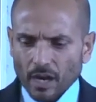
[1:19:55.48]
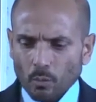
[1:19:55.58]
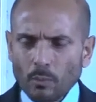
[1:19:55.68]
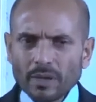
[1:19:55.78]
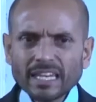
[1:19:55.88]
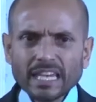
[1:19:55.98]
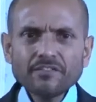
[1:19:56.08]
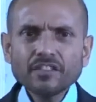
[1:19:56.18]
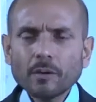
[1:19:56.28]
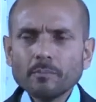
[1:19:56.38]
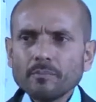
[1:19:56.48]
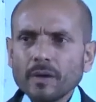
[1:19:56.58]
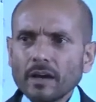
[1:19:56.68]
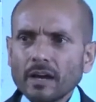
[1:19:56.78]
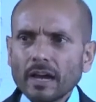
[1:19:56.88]
when we give them
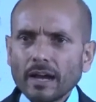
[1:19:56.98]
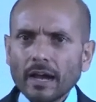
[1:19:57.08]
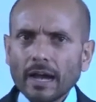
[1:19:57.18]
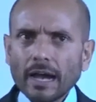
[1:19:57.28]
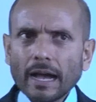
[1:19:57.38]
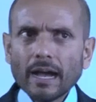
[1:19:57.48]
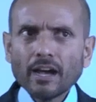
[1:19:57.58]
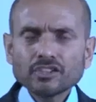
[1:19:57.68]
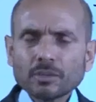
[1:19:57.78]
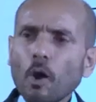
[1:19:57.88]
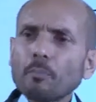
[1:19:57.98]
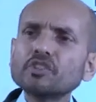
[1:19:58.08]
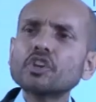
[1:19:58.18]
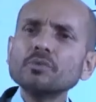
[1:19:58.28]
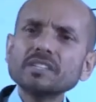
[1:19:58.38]
some
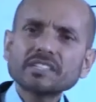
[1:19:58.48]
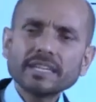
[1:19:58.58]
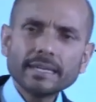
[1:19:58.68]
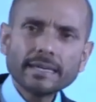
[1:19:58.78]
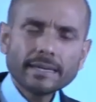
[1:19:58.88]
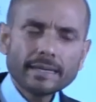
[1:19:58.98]
opportunity.